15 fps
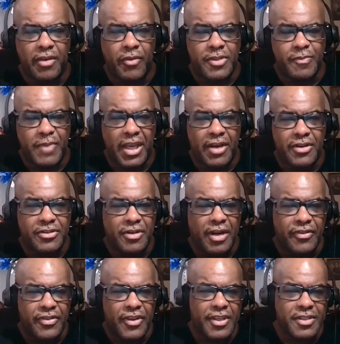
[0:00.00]
It was Mega
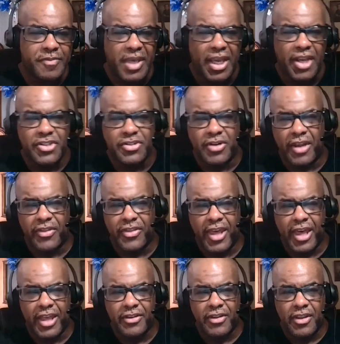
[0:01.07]
Shark this, Mega Shark
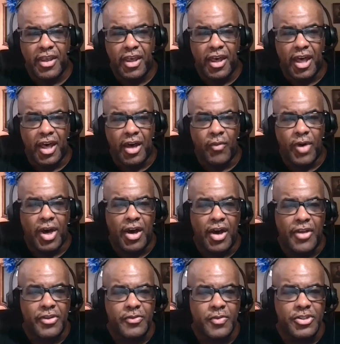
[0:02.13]
that, while
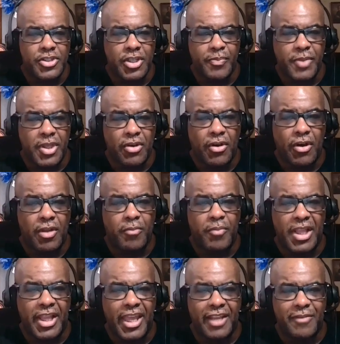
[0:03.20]
others were simply called
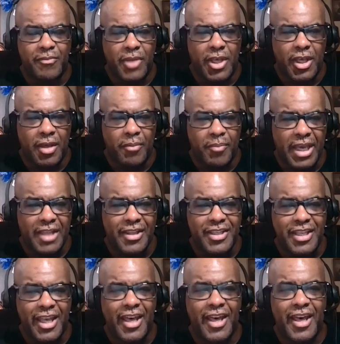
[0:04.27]

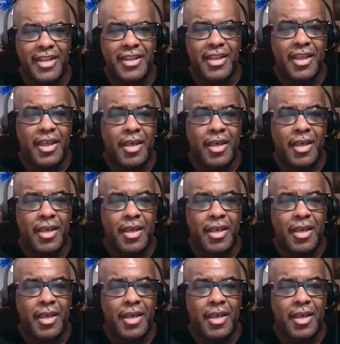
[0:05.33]
Megalodon,